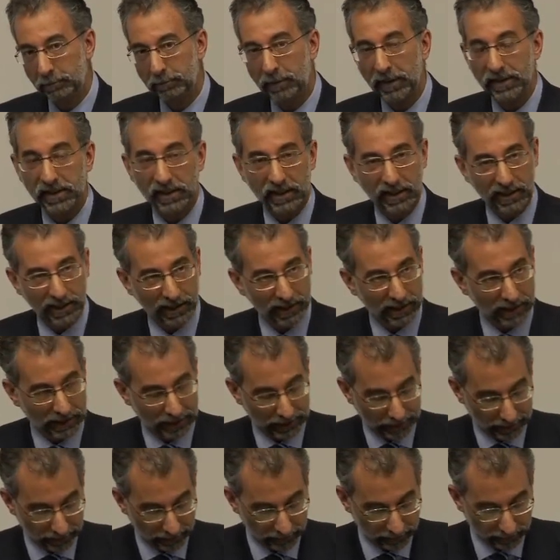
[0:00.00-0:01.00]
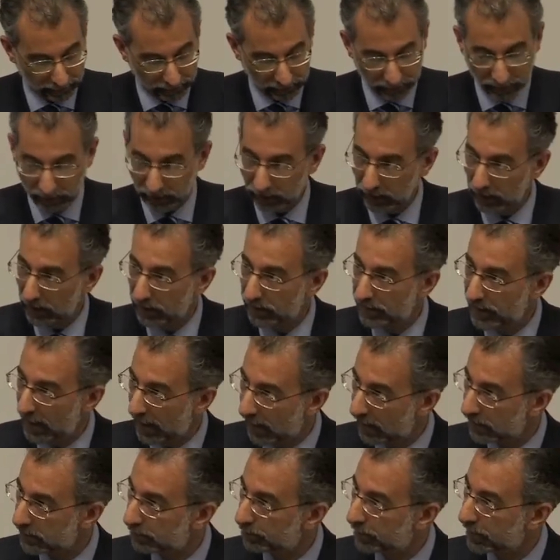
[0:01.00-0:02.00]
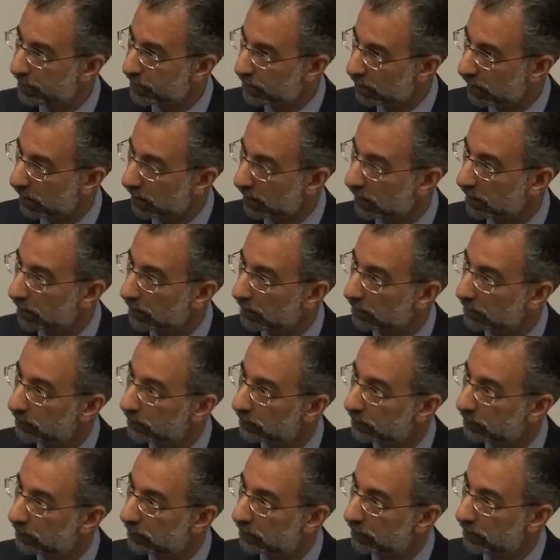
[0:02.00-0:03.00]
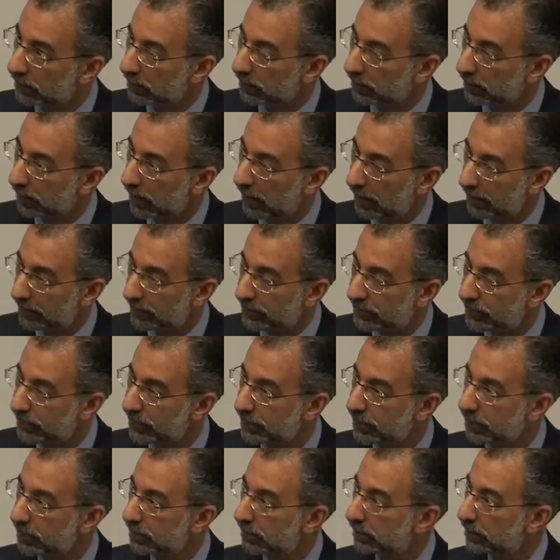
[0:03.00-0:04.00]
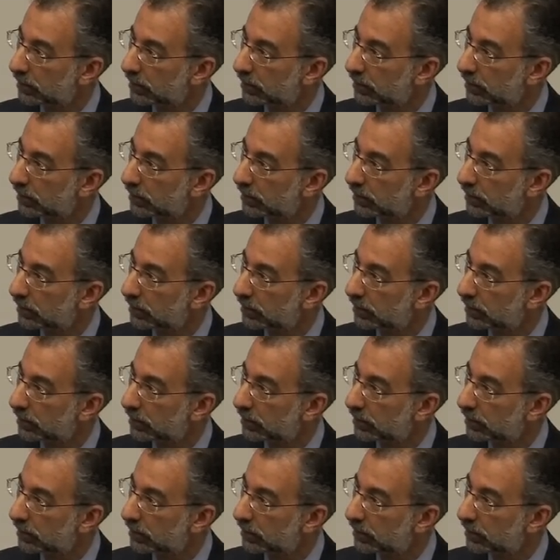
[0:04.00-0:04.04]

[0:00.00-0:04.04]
But key in that particular case,